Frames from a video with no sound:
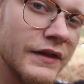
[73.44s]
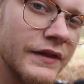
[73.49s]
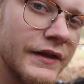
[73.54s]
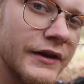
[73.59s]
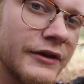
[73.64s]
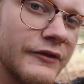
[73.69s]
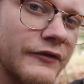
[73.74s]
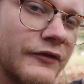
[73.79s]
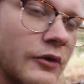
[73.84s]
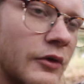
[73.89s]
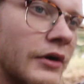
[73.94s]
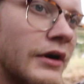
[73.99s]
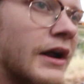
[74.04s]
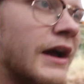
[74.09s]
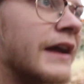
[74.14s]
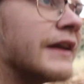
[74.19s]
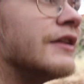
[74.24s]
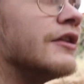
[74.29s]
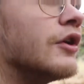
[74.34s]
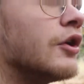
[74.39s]
therefore
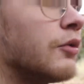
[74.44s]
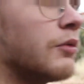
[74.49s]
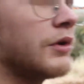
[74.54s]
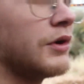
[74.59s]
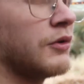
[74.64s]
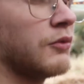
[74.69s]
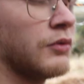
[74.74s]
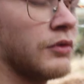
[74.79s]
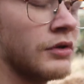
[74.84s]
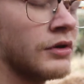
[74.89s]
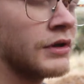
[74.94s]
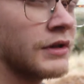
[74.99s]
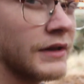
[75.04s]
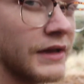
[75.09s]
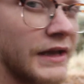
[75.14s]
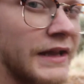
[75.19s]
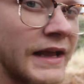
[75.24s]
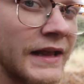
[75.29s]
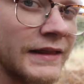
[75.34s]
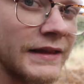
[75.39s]
I know what it will look
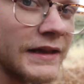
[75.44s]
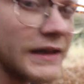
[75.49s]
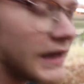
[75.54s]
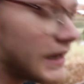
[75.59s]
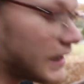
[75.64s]
like at the